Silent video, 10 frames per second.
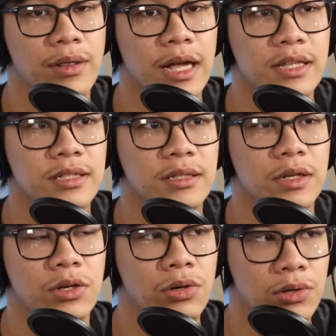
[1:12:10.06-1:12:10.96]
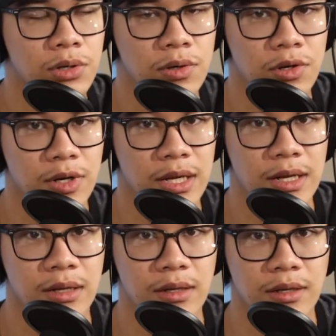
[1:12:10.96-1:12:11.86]
that's the
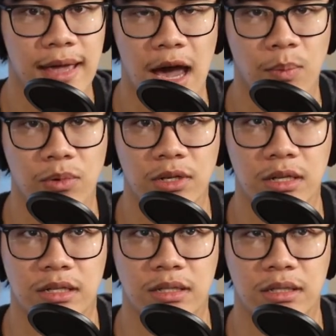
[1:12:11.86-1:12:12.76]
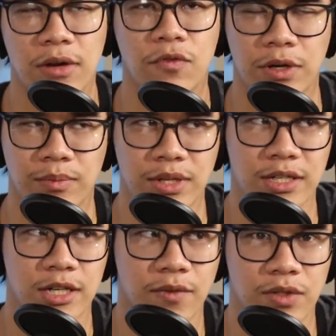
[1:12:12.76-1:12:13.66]
kudere gap is different,
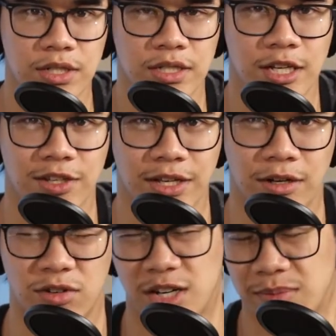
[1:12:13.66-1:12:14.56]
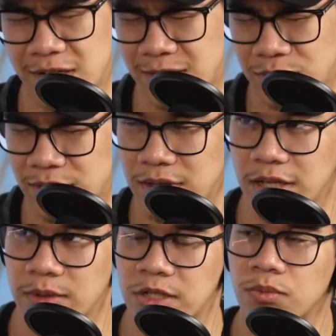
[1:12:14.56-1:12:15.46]
because obviously it's not like a rom-com or
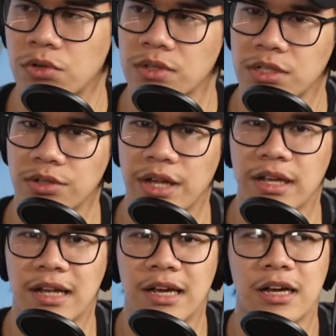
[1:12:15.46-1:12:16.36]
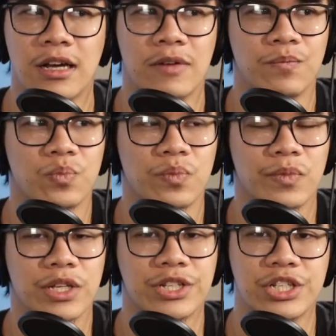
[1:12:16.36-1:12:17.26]
anything. It's more so like
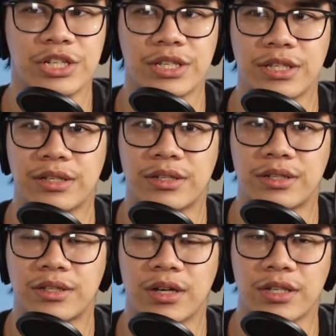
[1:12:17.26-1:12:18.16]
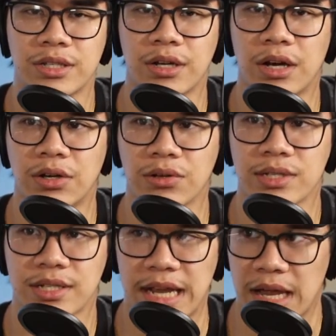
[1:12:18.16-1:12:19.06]
she doesn't
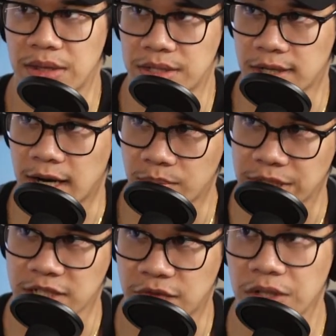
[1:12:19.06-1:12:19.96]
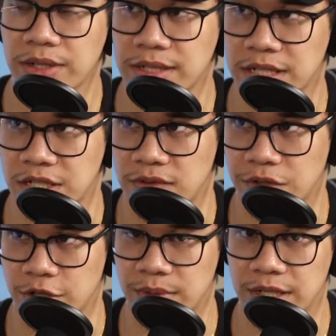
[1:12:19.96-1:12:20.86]
understand these complex feelings that she's
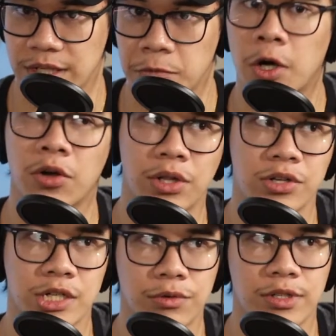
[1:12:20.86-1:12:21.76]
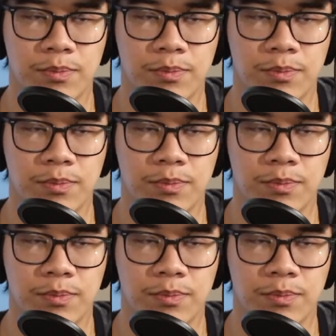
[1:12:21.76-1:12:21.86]
feeling, because although she was